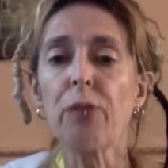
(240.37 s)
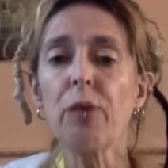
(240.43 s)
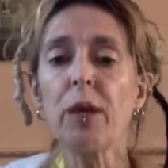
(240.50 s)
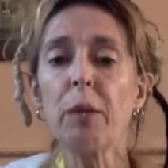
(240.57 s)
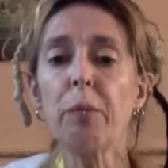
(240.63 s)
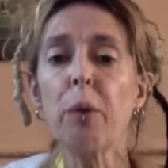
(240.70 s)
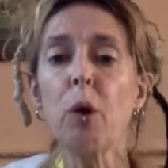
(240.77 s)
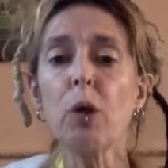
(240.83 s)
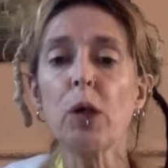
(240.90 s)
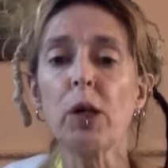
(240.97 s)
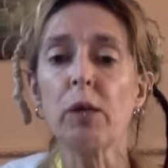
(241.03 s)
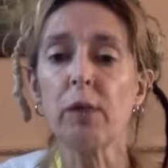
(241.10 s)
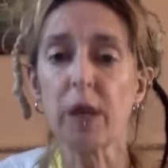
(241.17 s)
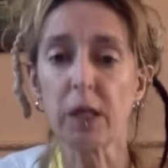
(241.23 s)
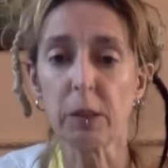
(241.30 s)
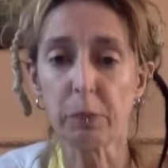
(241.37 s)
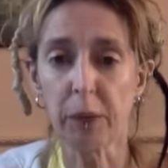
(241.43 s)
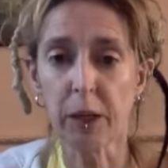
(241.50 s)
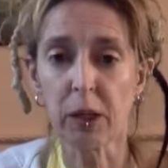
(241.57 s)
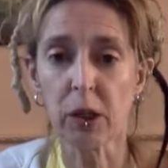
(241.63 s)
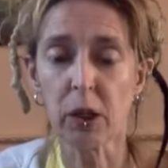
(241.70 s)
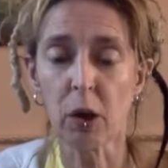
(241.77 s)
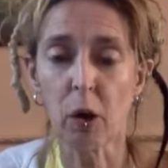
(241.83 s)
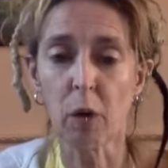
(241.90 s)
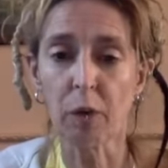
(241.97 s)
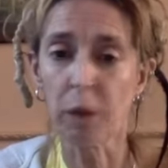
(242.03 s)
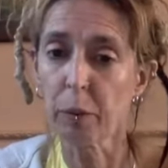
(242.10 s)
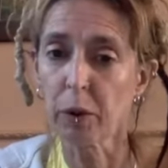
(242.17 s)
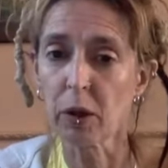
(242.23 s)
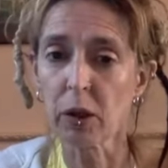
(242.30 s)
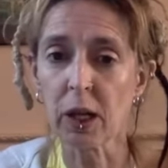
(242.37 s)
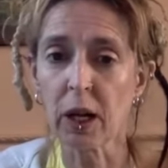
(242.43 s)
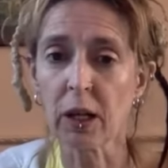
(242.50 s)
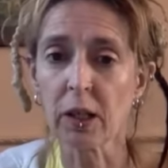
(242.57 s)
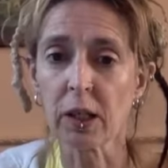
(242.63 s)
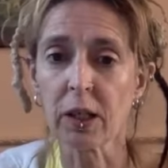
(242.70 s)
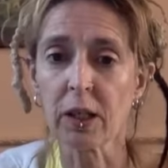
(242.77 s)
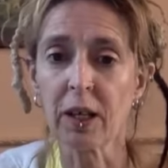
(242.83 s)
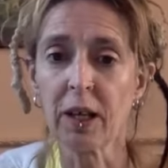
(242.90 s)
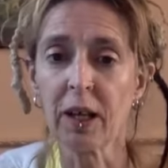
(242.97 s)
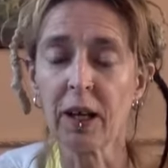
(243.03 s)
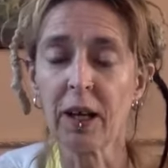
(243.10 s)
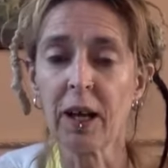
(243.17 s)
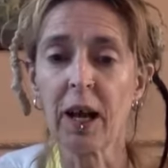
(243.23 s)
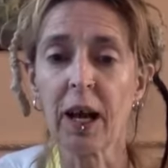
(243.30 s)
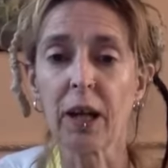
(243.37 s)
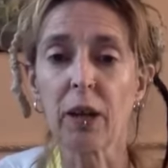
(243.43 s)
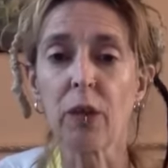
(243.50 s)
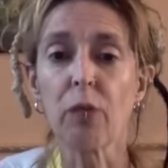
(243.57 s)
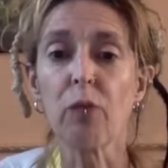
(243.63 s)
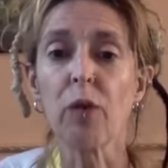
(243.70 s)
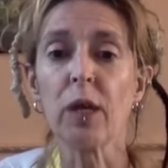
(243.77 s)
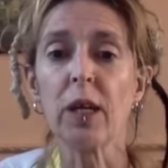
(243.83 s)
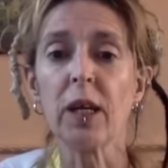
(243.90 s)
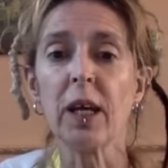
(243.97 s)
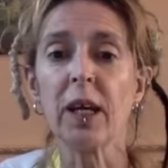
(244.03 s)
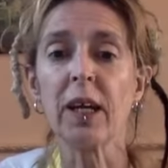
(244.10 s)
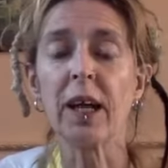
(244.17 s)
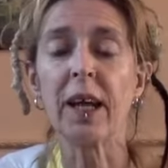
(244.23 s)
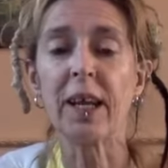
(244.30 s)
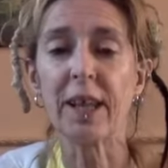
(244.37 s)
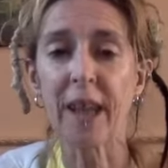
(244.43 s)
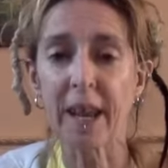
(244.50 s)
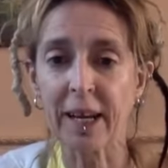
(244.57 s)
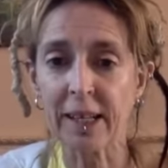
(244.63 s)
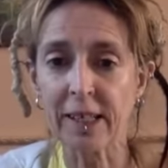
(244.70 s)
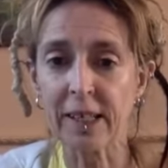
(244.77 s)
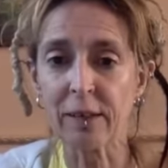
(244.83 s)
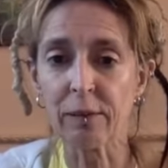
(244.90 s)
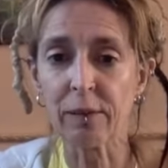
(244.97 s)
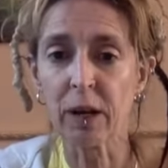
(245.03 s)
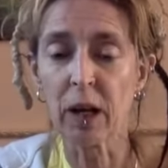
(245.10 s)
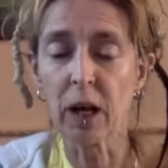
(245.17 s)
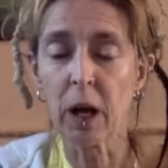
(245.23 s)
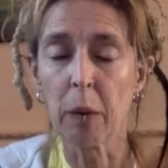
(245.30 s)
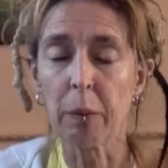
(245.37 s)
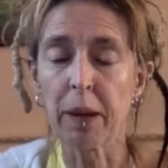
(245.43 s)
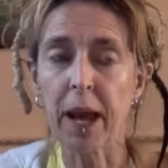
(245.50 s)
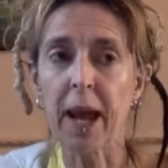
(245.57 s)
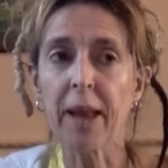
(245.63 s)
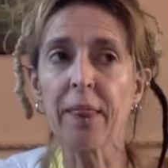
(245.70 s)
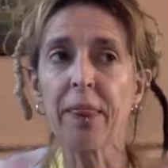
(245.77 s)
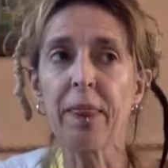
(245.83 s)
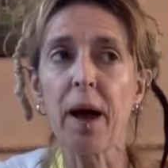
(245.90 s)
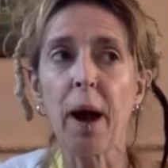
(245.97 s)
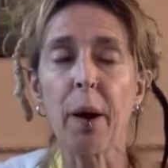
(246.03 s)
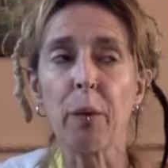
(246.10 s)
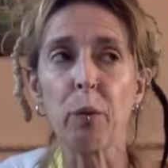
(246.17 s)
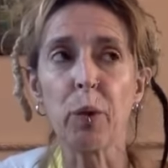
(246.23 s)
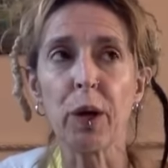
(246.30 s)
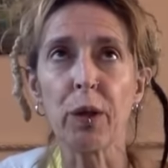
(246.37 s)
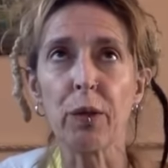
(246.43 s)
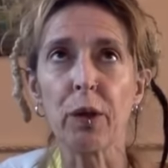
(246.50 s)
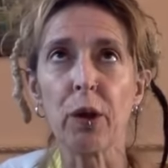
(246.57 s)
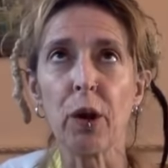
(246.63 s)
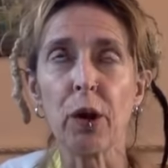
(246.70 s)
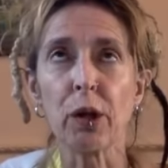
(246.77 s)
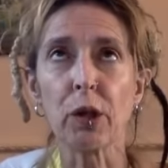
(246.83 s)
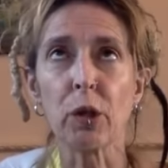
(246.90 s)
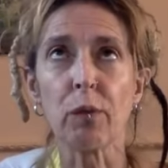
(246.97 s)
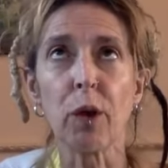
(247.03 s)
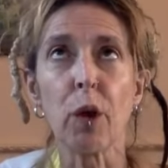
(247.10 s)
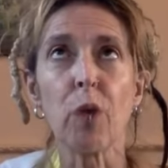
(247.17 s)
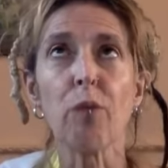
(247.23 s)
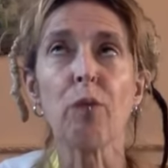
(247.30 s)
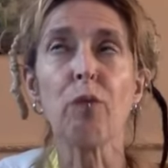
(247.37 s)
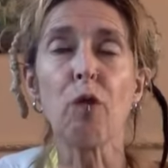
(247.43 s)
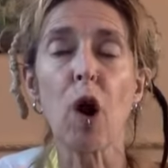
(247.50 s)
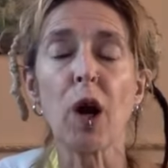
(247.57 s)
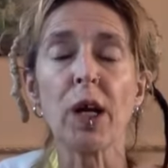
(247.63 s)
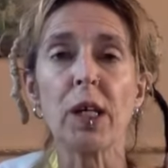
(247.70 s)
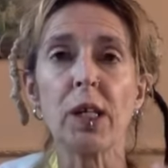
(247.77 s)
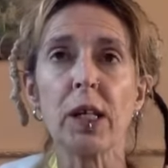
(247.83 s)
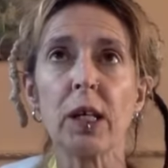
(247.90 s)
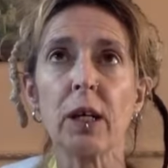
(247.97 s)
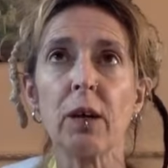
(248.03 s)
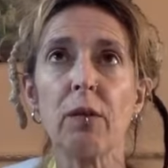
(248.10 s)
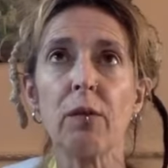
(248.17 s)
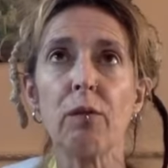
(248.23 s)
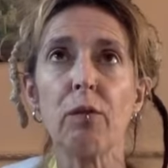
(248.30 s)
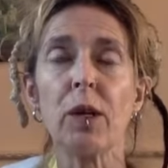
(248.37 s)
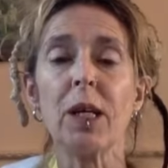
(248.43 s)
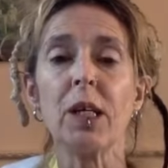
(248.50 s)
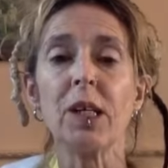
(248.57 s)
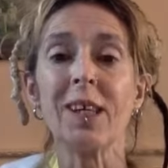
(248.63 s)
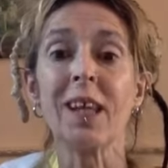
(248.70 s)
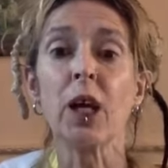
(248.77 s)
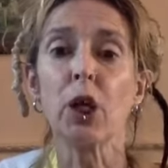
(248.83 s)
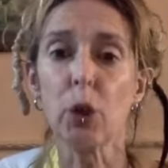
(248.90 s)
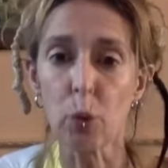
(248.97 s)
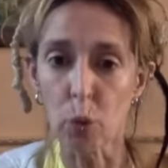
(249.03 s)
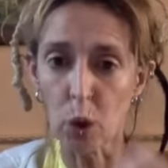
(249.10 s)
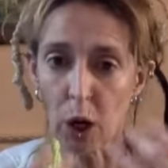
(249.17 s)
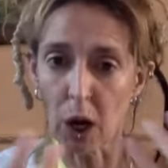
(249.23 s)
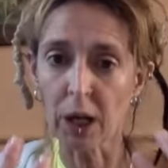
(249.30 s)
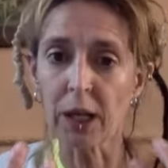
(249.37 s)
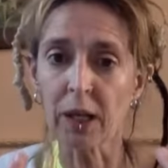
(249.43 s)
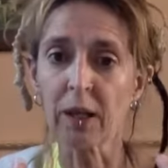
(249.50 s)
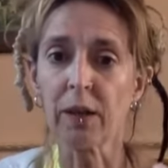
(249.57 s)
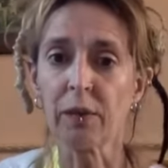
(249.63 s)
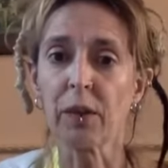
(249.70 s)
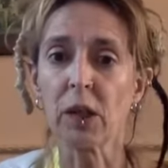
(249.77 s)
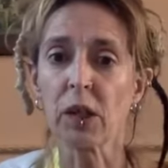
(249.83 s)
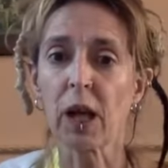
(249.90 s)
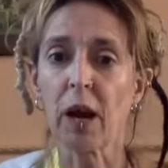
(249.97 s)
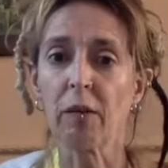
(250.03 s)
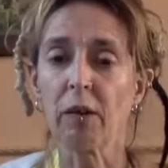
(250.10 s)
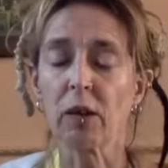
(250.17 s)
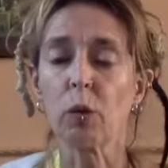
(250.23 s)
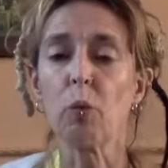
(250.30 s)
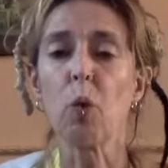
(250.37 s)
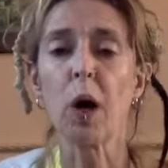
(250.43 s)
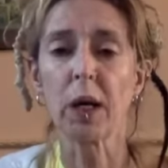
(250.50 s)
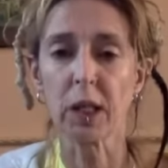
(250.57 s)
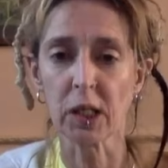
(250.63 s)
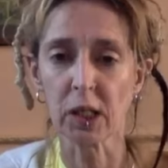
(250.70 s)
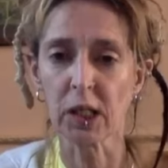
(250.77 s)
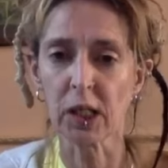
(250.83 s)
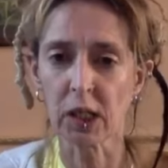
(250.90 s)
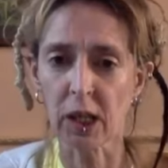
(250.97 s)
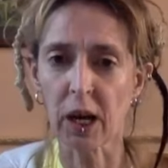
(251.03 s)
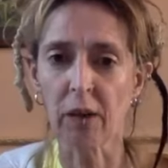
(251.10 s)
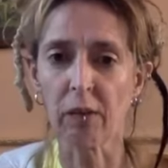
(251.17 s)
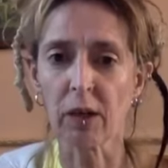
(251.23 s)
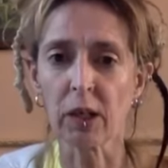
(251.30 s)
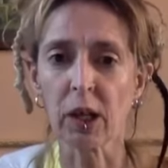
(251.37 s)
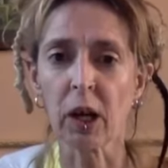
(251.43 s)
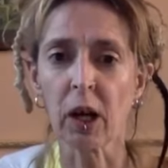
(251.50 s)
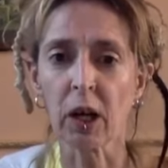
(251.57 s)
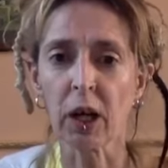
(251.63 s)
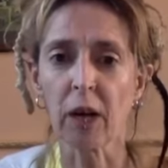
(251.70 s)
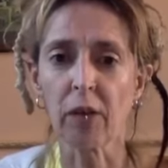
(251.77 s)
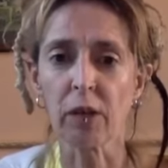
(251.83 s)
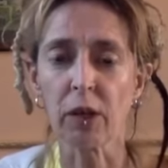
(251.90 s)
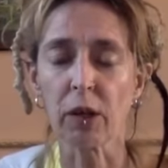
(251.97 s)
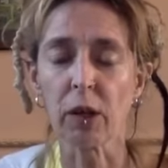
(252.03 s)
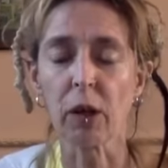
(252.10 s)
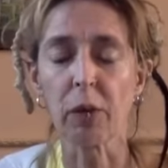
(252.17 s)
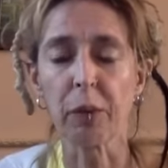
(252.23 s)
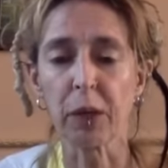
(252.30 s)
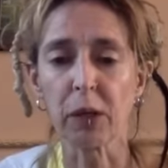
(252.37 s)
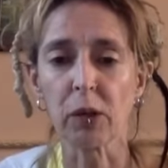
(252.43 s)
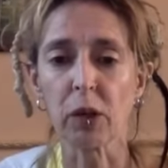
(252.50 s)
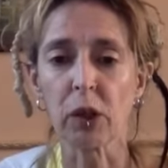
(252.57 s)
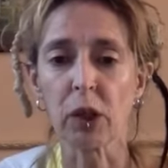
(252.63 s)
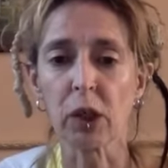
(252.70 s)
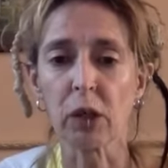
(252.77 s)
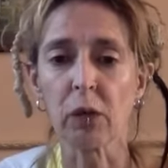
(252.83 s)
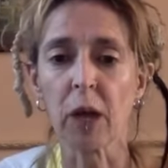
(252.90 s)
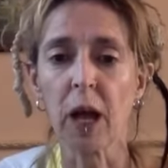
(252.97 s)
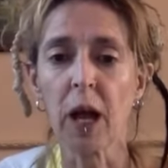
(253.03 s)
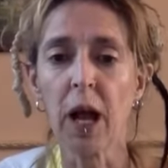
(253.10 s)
three positive aspects of their personality and three negative, but end that with an, a sort of overriding reason that you like this character. Why is this character a character that appeals to you?